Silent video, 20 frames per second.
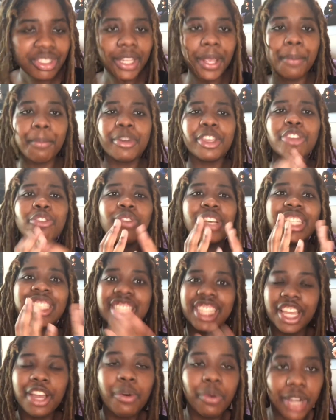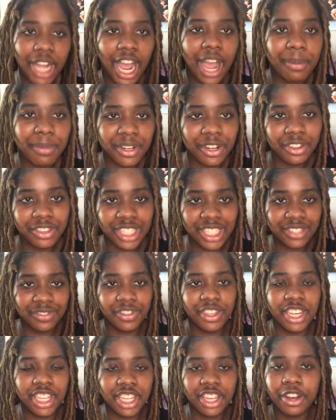But you can still comment on this
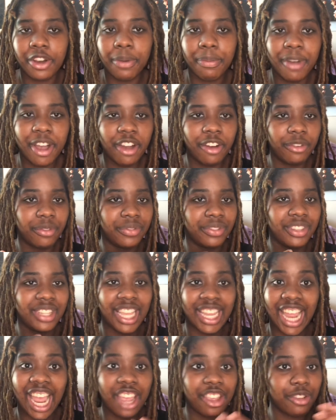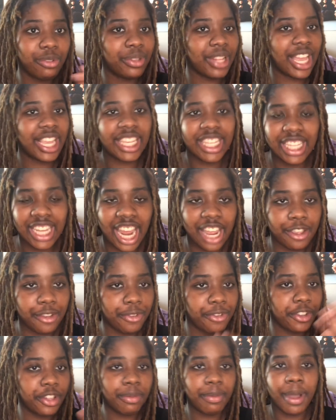video about like how you like it, how you
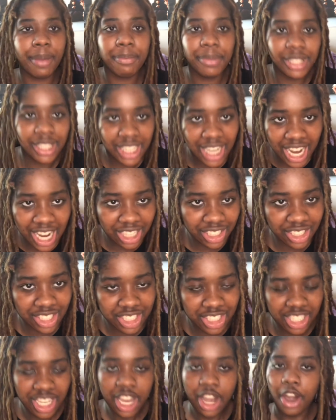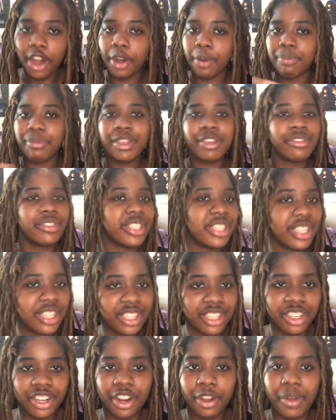feel about Billie Eilish, her
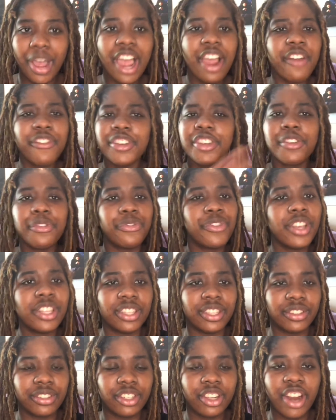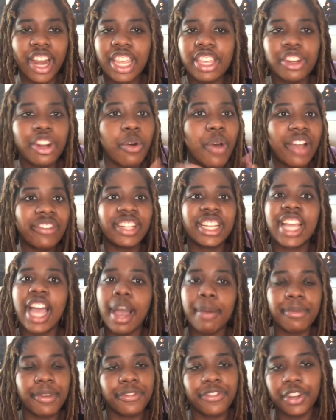music, you know, however you're feeling. All right, you don't have to
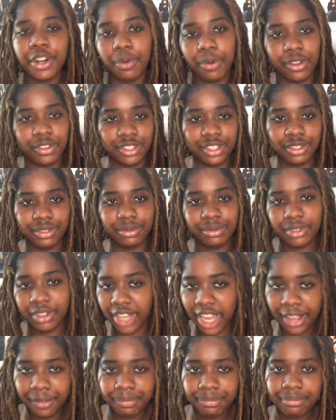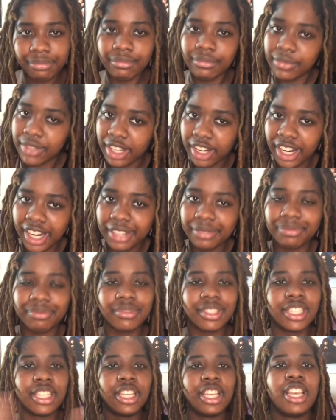comment if you don't want to. Okay, all right.
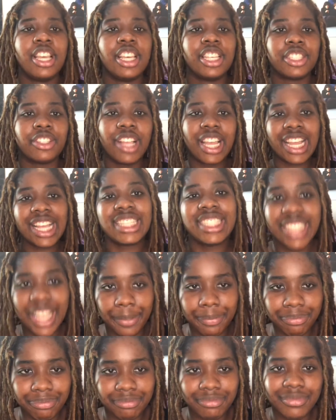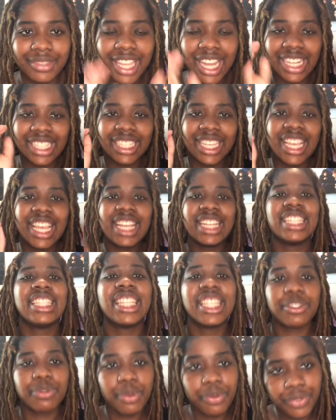So like I said, that is the end of
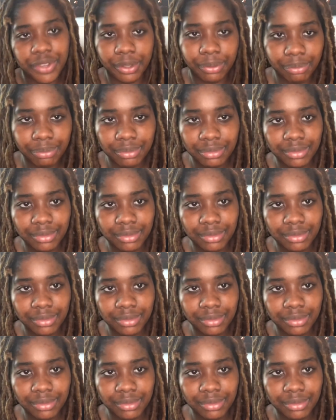this review.